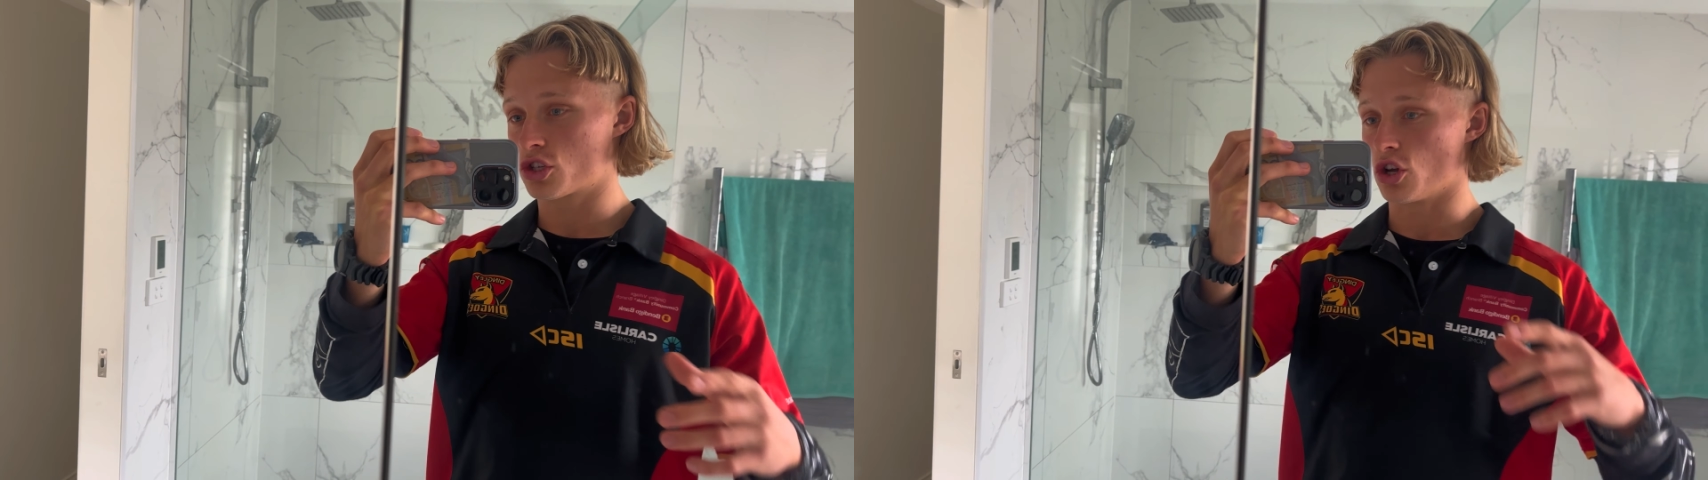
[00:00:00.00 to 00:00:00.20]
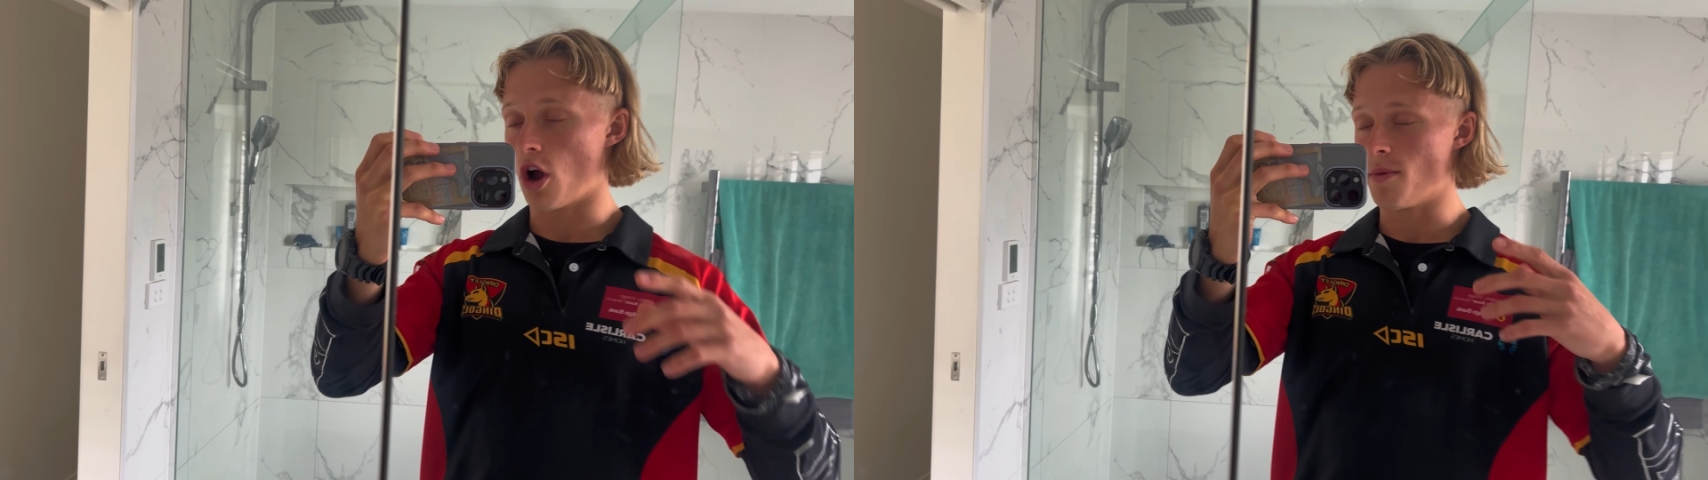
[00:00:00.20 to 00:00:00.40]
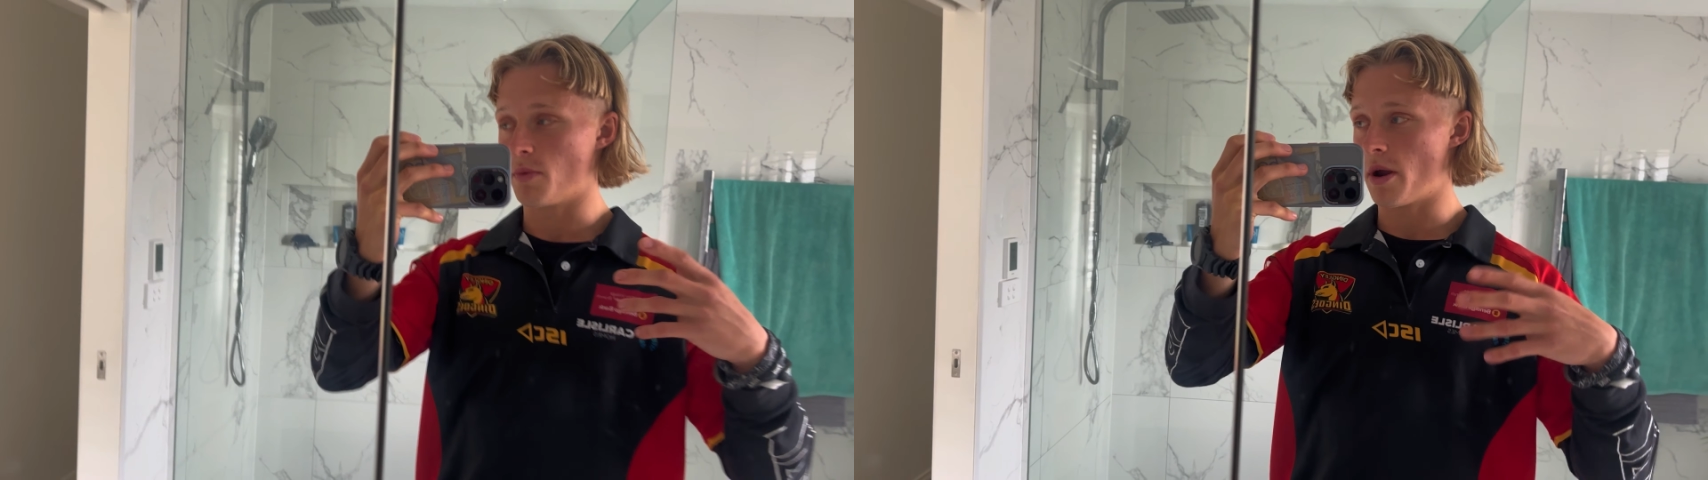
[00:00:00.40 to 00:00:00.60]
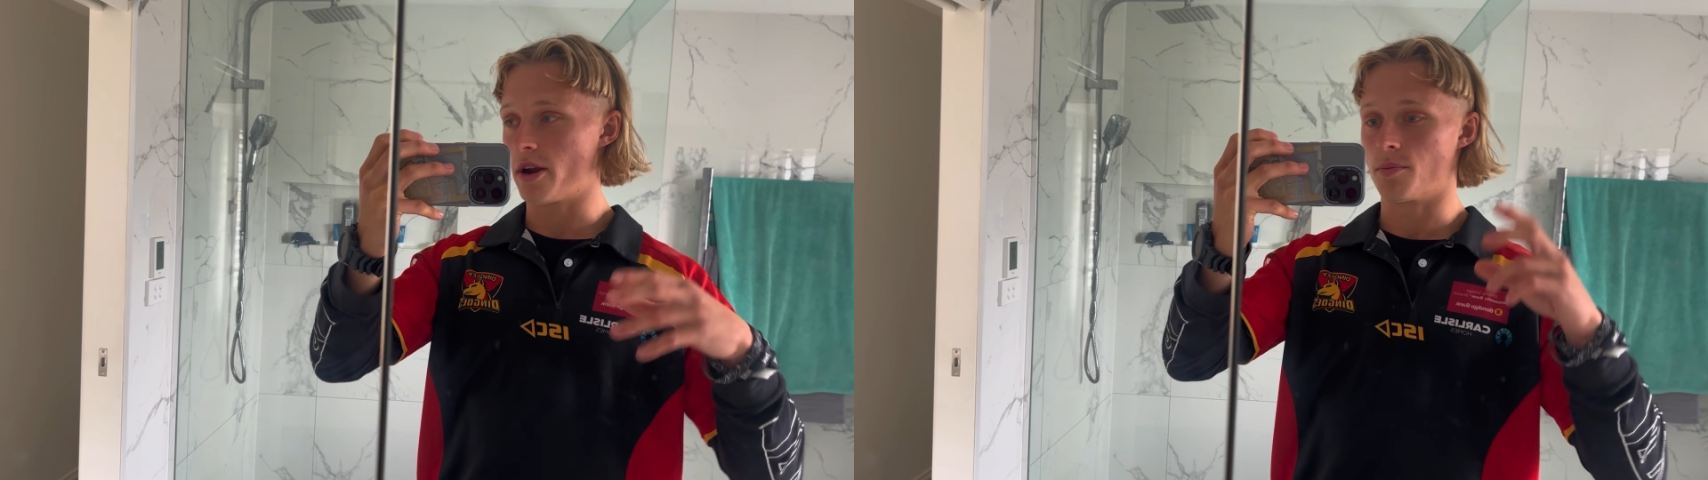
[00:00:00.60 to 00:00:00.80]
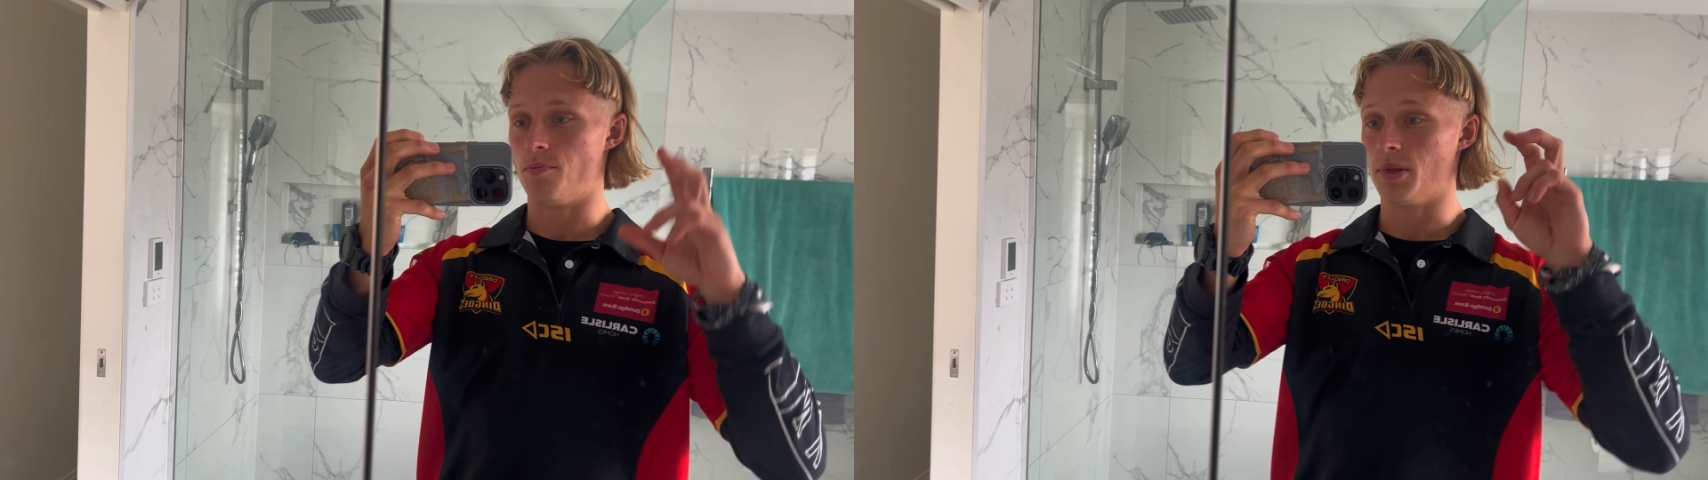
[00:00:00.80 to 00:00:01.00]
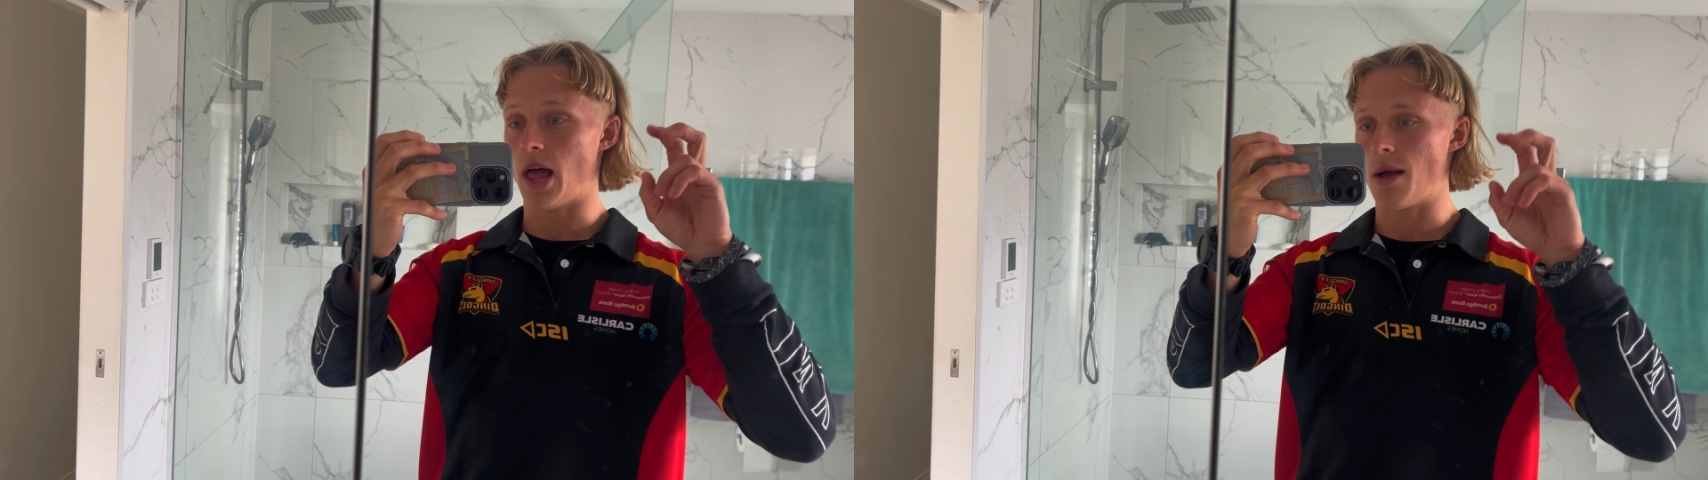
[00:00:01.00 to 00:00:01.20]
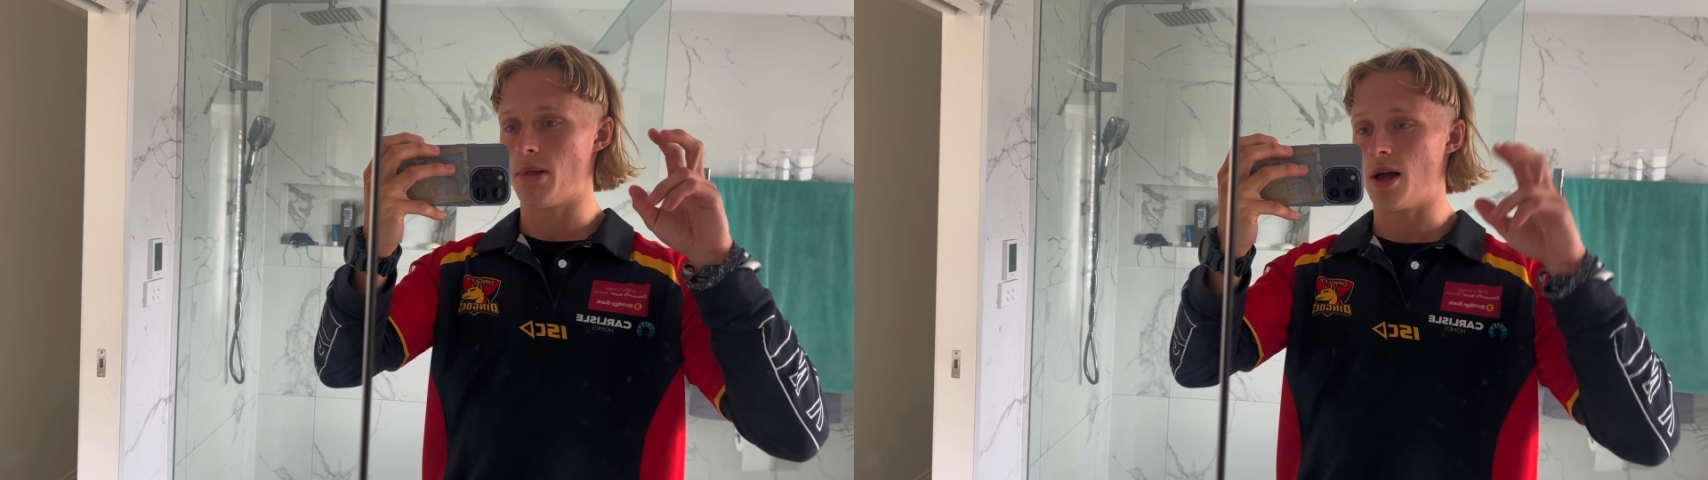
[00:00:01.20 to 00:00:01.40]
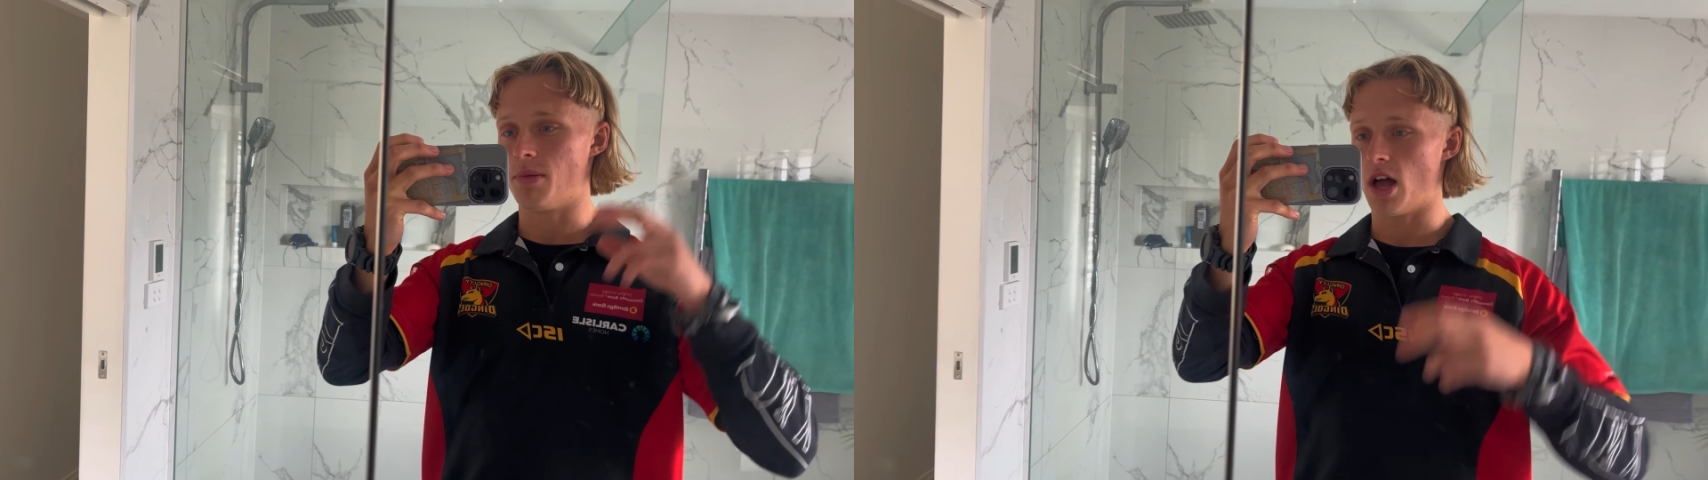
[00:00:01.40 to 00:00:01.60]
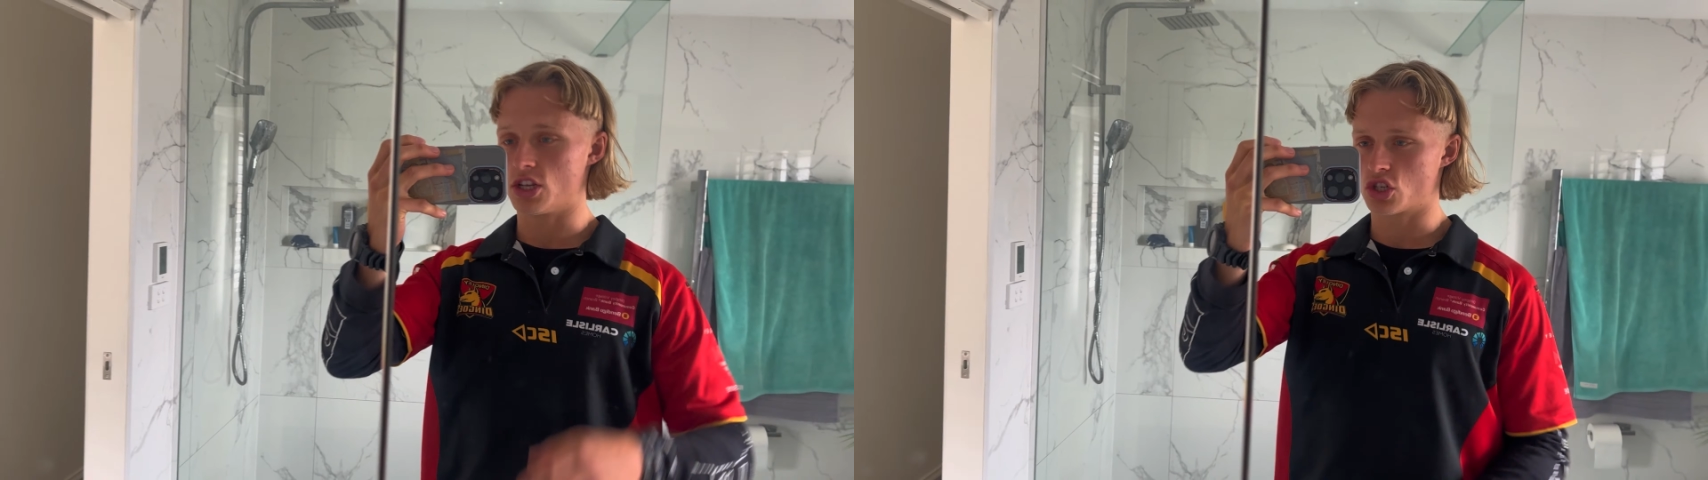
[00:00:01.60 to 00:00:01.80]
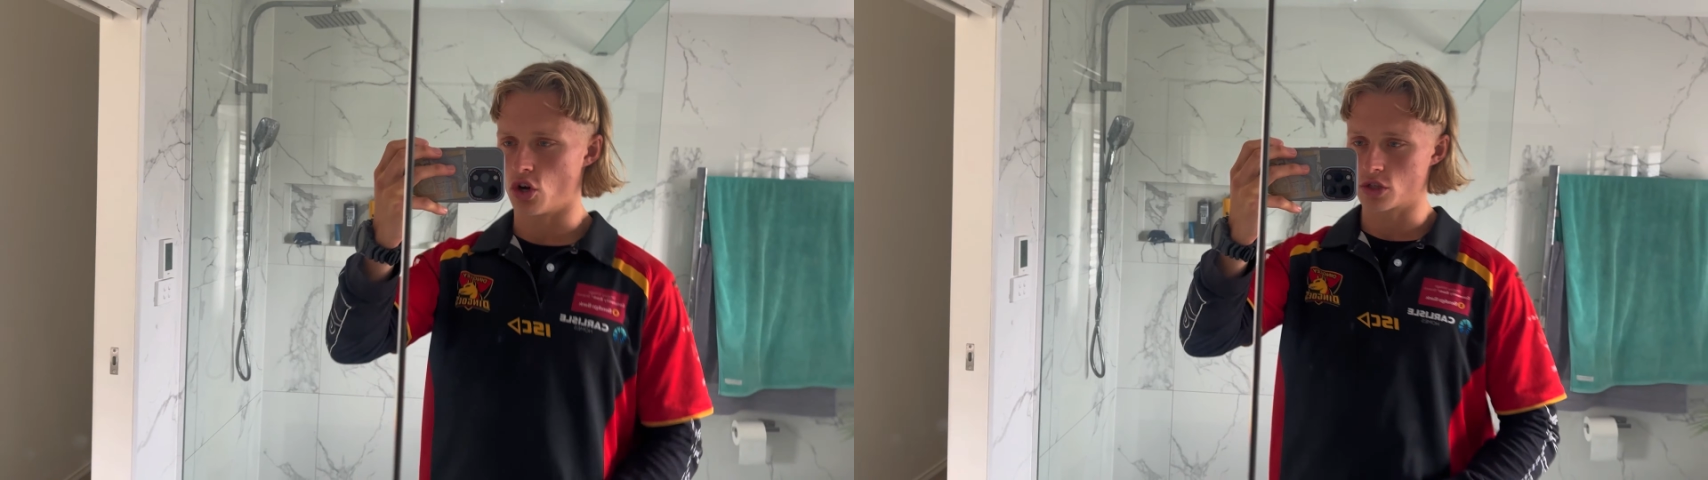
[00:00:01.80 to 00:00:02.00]
So I'll be wearing blah, blah, blah
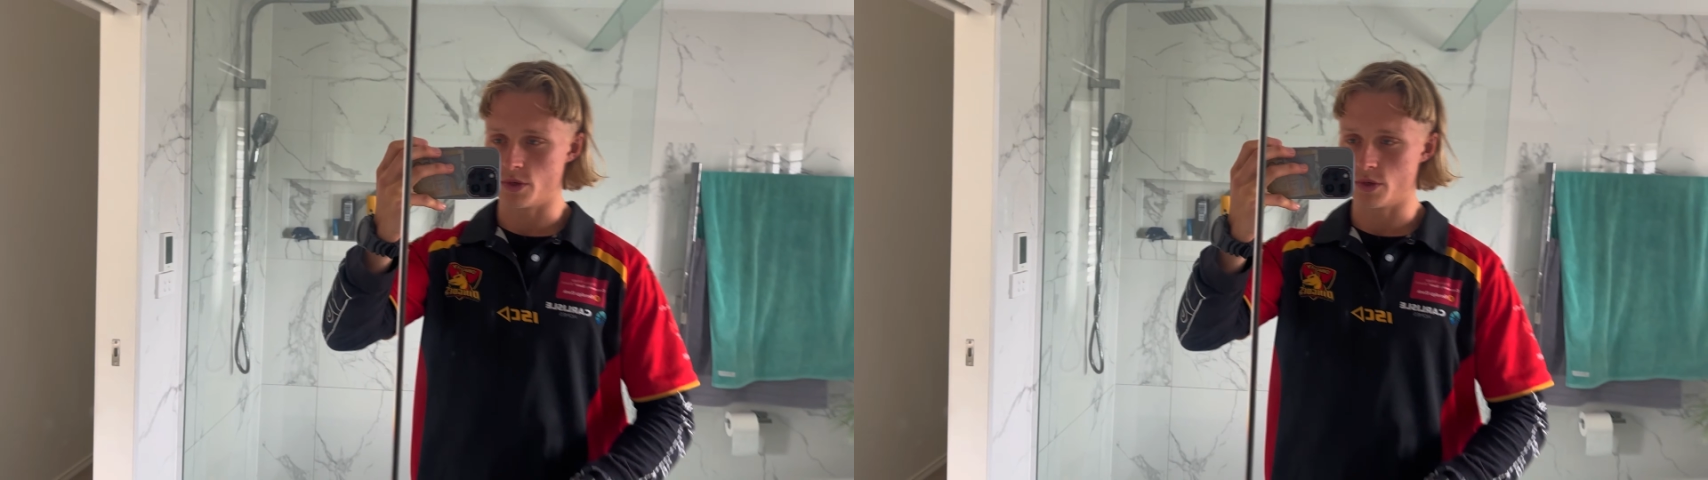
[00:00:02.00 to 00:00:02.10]
socks,